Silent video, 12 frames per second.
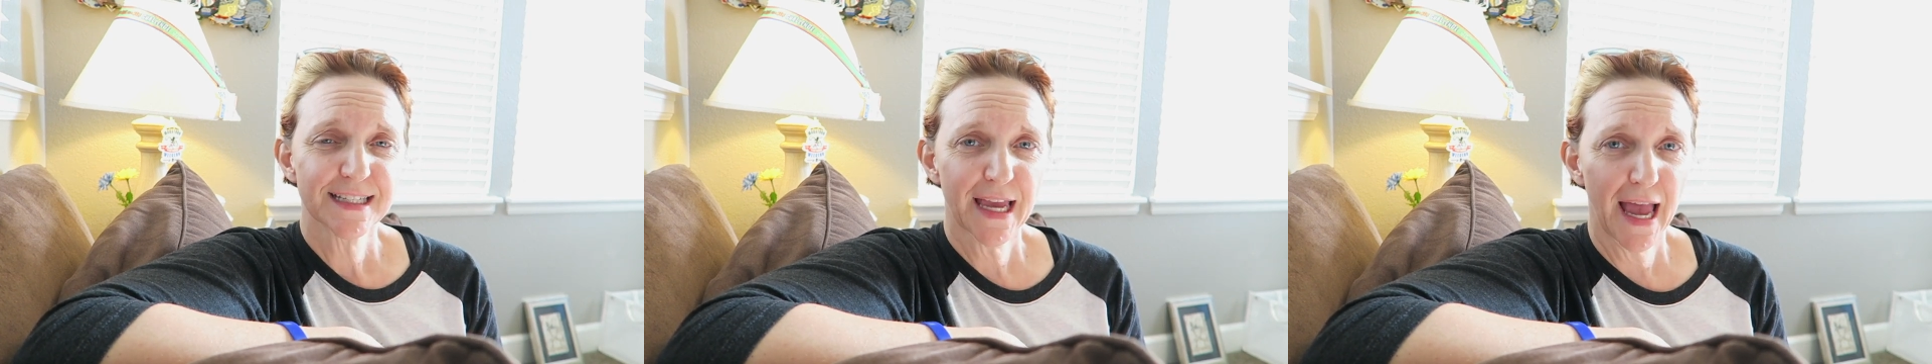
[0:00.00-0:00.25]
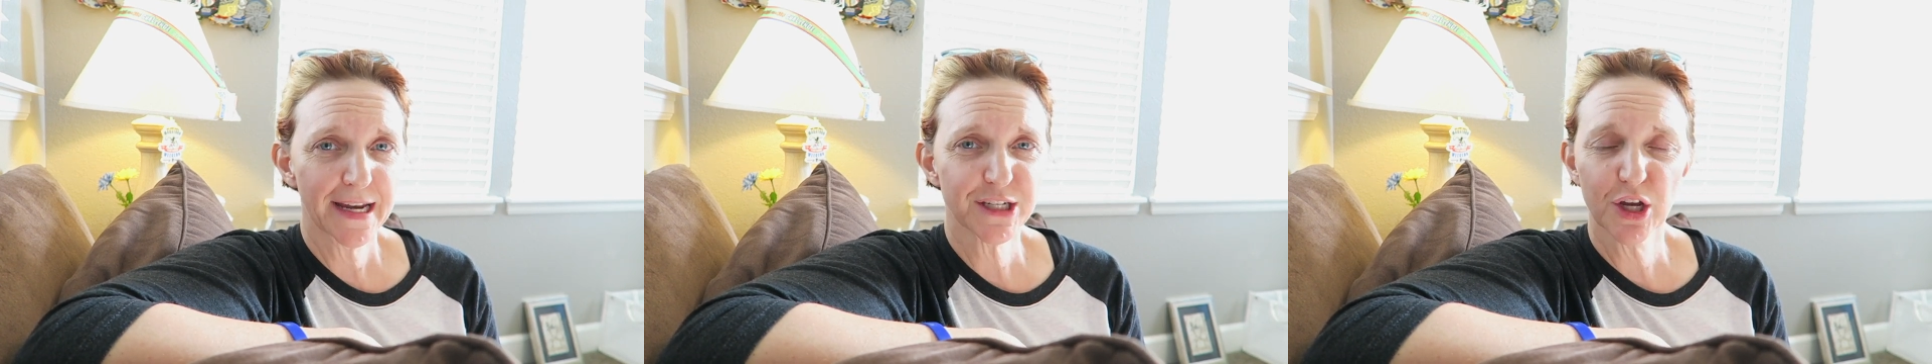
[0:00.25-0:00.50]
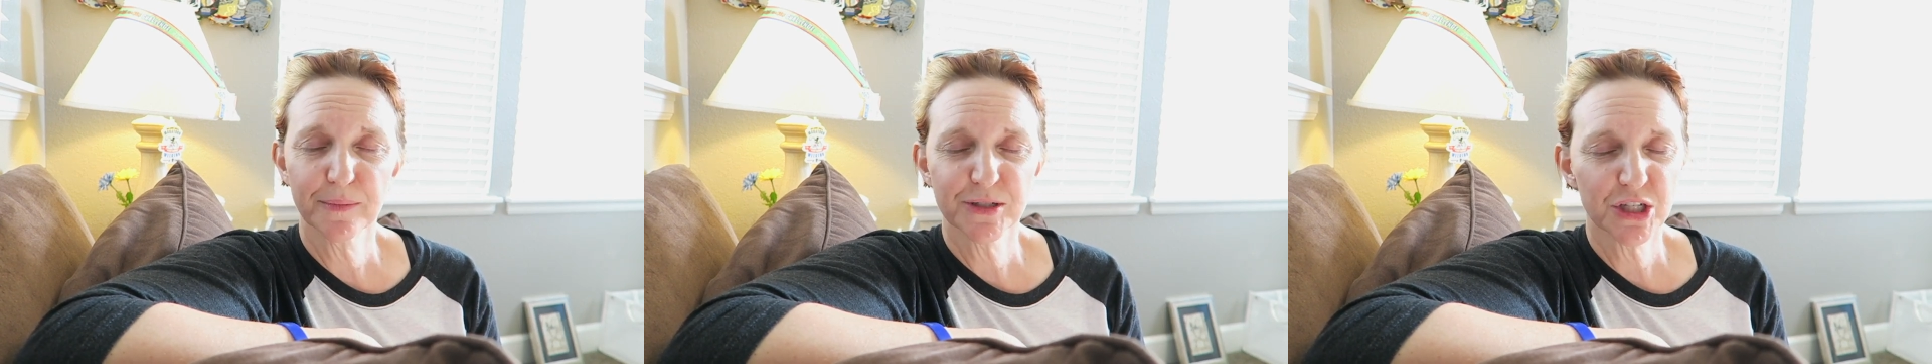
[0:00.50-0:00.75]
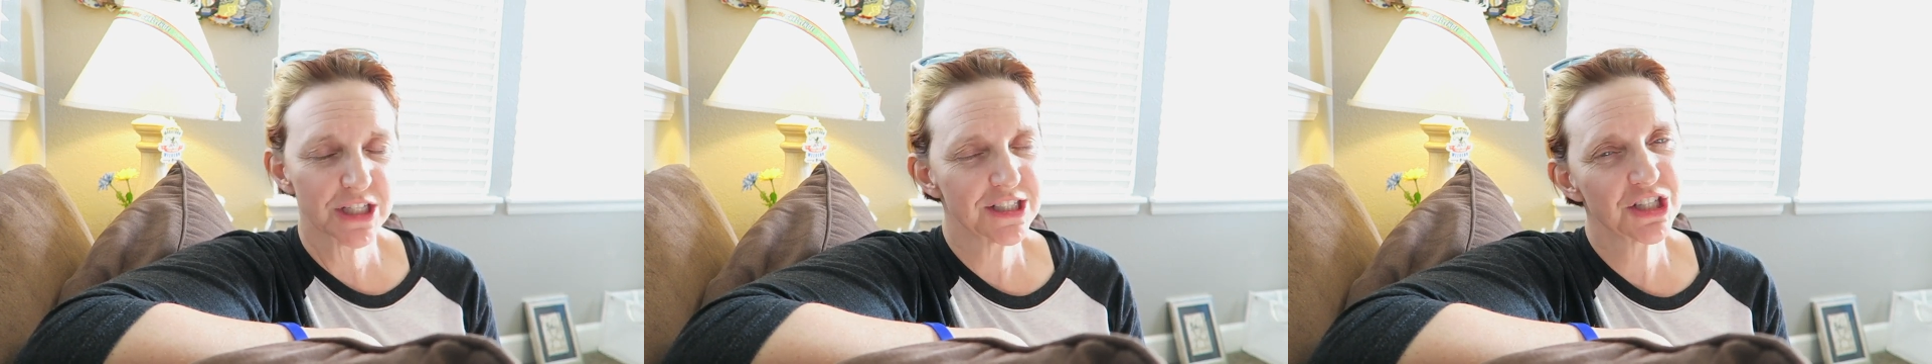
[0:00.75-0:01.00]
catch-up
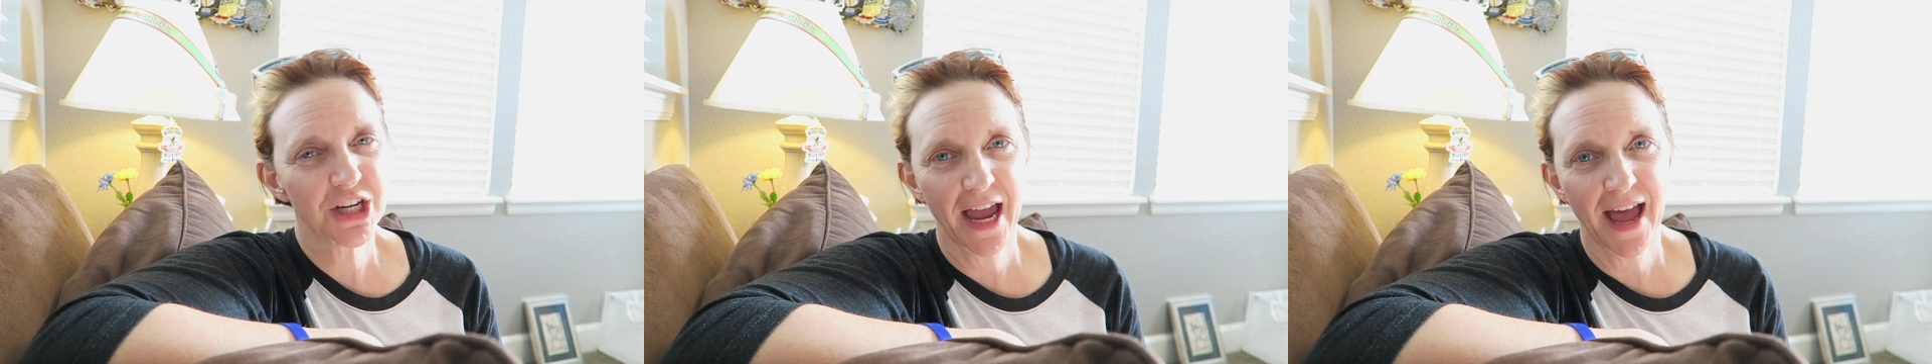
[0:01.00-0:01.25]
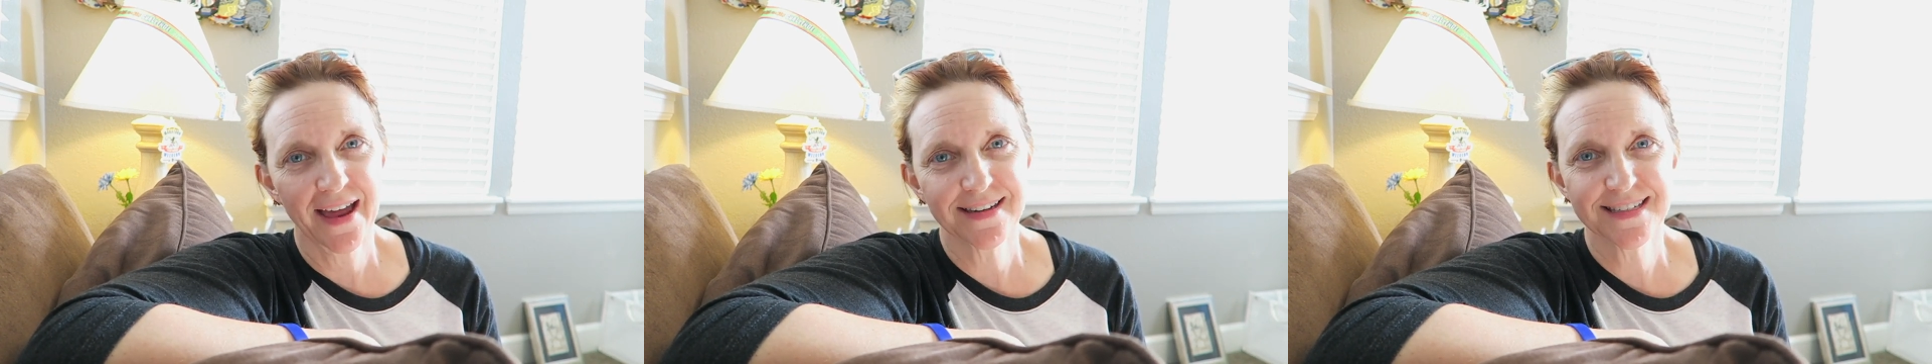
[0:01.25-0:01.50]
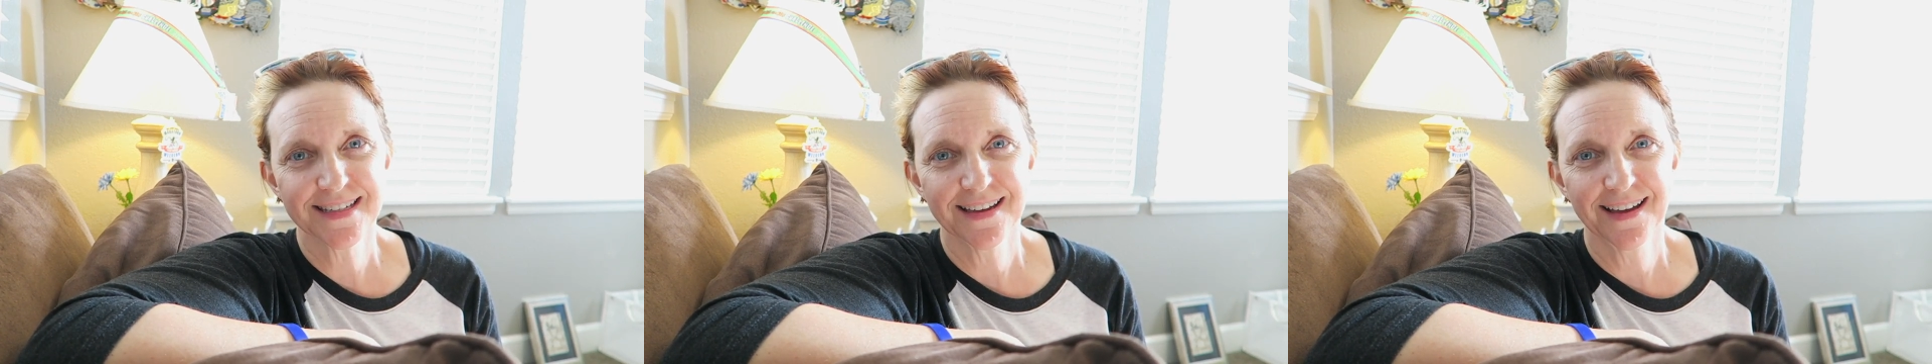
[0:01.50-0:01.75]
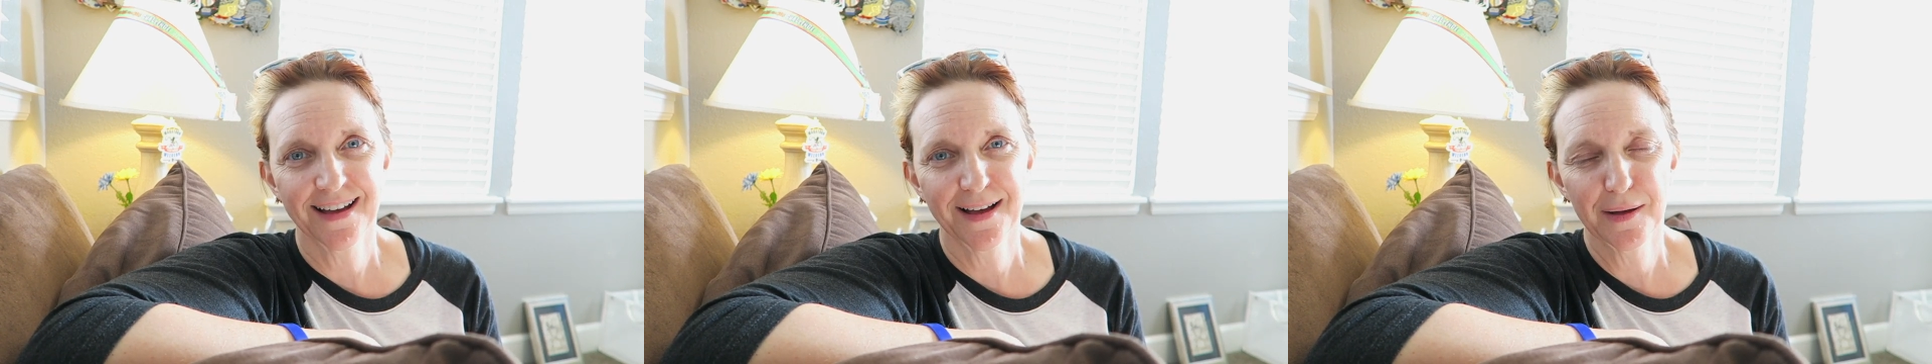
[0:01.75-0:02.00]
chit-chat
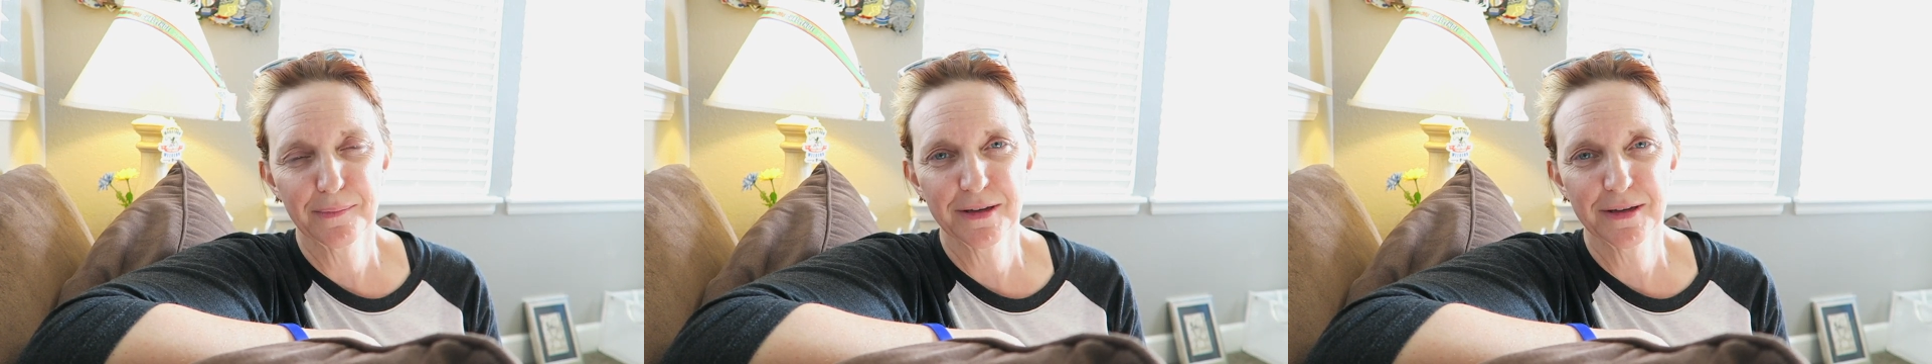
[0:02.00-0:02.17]
uh,